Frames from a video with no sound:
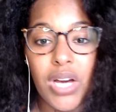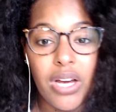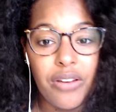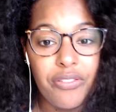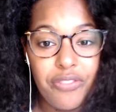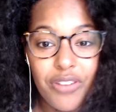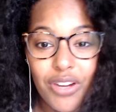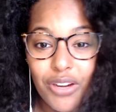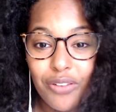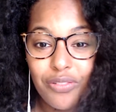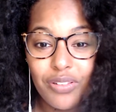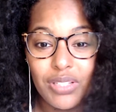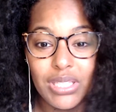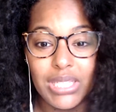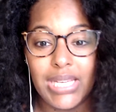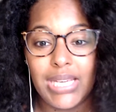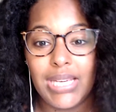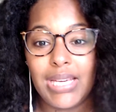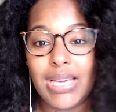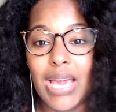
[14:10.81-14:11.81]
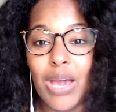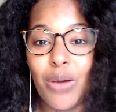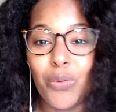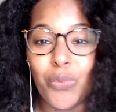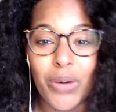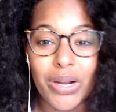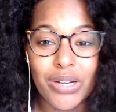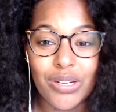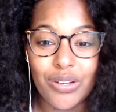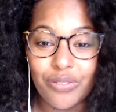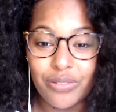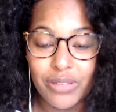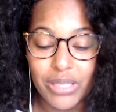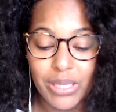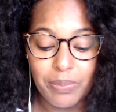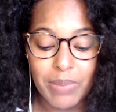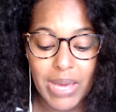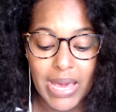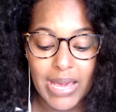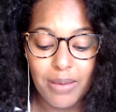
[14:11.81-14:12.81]
fearfully and wonderfully
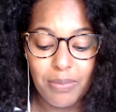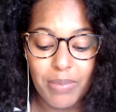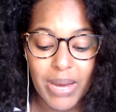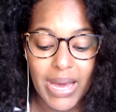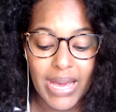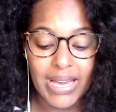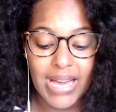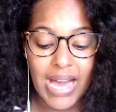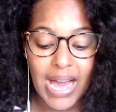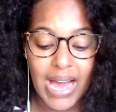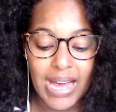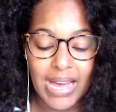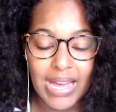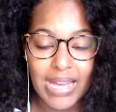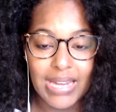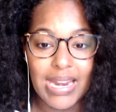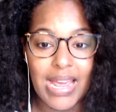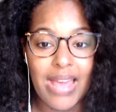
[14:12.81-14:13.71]
made by God,